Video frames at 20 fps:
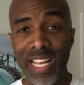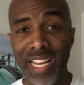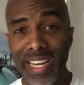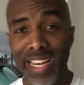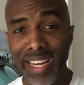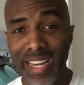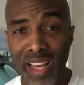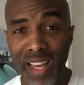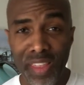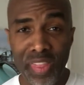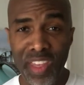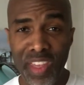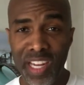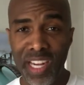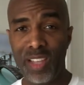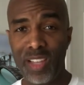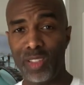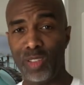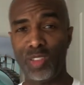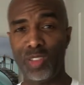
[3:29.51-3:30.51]

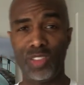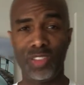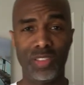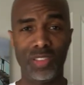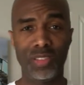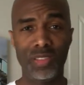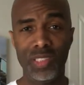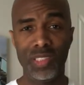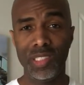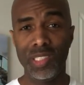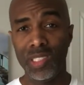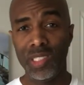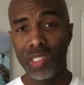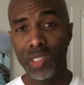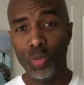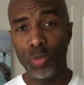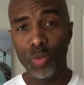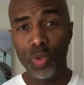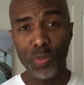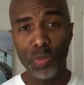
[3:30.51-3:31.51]
nothing else
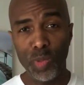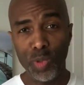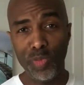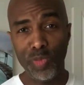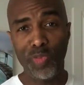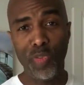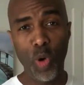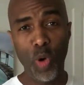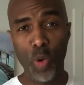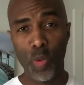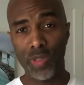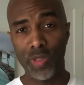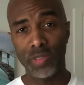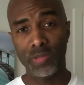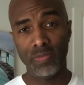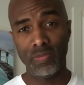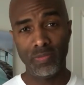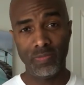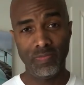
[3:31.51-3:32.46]
will move forward.